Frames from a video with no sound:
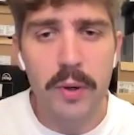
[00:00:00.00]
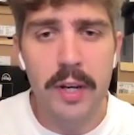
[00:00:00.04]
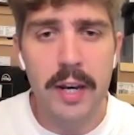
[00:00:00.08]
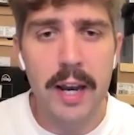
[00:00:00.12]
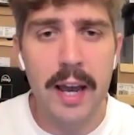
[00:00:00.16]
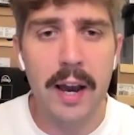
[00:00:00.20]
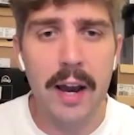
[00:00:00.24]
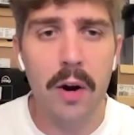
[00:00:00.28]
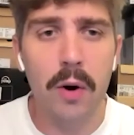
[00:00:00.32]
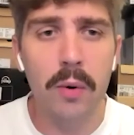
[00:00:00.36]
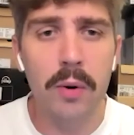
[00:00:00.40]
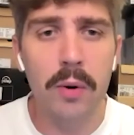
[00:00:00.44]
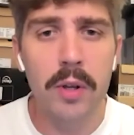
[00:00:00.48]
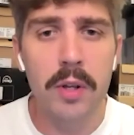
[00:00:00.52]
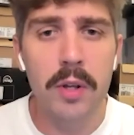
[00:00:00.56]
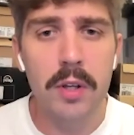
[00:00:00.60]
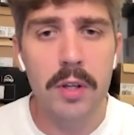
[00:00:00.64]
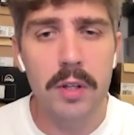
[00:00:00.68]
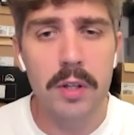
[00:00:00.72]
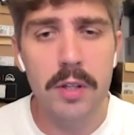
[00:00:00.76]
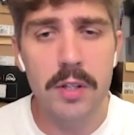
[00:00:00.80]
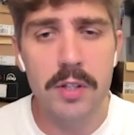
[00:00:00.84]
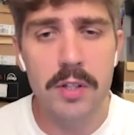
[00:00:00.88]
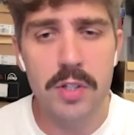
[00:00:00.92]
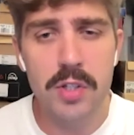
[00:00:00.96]
And now
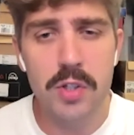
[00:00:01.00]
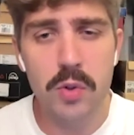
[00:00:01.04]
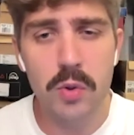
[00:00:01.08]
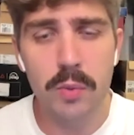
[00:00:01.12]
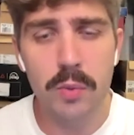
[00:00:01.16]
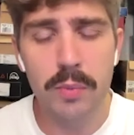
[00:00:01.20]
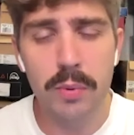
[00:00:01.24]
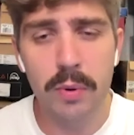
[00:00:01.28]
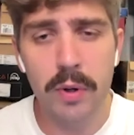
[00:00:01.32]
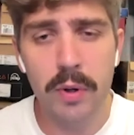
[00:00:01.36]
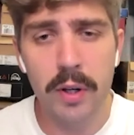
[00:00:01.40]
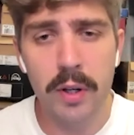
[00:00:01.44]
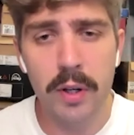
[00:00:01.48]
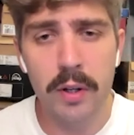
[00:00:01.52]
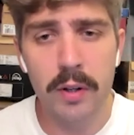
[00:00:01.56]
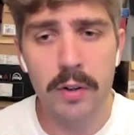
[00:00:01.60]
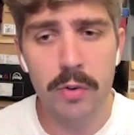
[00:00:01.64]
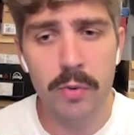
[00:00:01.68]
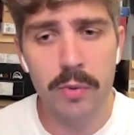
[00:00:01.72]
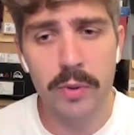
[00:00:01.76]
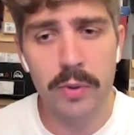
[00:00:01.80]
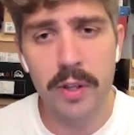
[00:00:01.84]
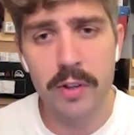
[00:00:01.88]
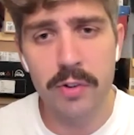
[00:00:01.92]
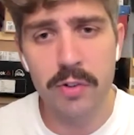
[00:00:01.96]
he's to a point in
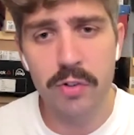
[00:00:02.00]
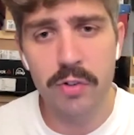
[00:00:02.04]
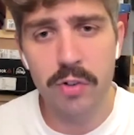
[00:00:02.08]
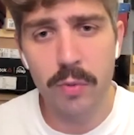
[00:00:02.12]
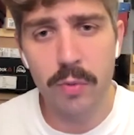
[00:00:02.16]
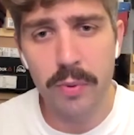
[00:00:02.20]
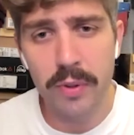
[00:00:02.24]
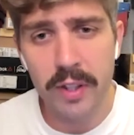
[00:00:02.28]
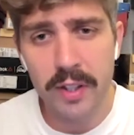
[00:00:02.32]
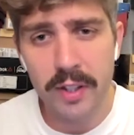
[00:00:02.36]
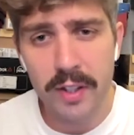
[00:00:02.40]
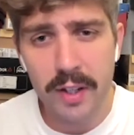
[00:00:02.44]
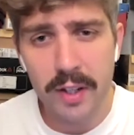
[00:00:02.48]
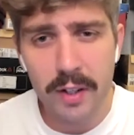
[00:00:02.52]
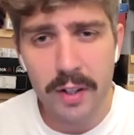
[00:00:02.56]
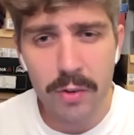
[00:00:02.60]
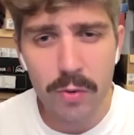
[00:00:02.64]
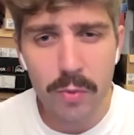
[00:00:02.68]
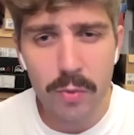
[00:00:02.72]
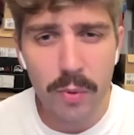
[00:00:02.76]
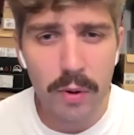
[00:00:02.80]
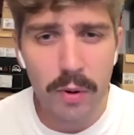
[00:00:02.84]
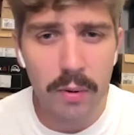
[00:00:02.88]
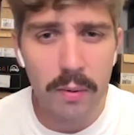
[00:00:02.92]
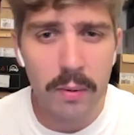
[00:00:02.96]
his relationship with
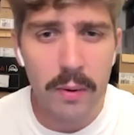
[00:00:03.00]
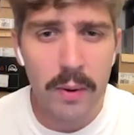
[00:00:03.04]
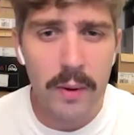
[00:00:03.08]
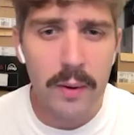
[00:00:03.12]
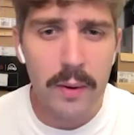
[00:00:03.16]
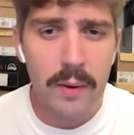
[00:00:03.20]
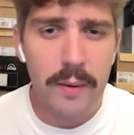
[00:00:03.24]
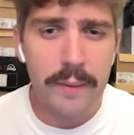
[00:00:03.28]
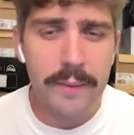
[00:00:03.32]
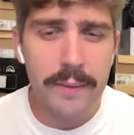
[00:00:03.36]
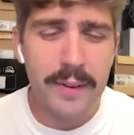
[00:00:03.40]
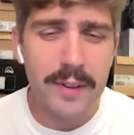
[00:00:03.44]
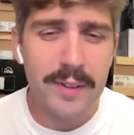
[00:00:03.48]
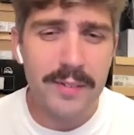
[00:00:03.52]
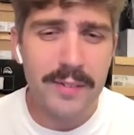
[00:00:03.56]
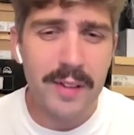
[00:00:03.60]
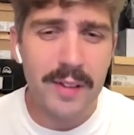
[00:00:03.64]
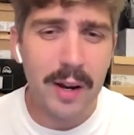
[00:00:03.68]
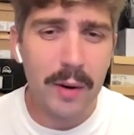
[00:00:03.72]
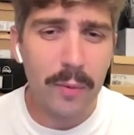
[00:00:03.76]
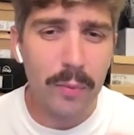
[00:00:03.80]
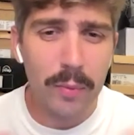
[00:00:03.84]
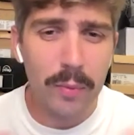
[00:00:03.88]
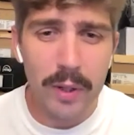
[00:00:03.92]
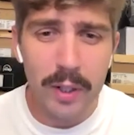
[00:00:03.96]
Adidas where he's
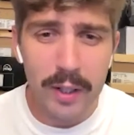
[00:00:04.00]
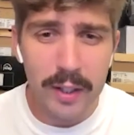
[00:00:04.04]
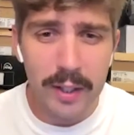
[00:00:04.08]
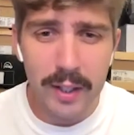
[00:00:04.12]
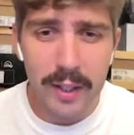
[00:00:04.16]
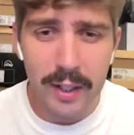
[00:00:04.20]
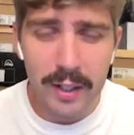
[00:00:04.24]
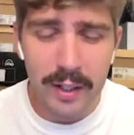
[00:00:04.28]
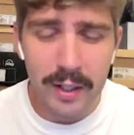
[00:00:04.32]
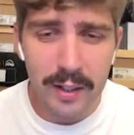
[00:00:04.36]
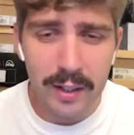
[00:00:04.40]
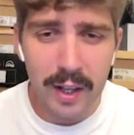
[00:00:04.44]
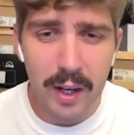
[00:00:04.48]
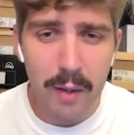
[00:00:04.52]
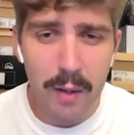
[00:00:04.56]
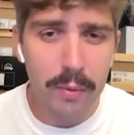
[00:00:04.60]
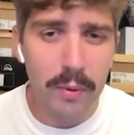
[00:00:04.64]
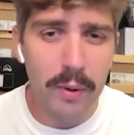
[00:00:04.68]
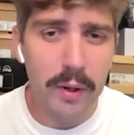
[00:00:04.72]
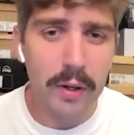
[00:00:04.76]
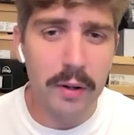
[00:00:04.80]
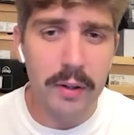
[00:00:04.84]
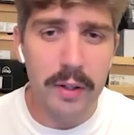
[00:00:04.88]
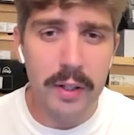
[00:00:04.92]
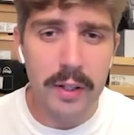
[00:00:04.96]
not really a
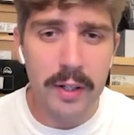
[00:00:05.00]
collaborator.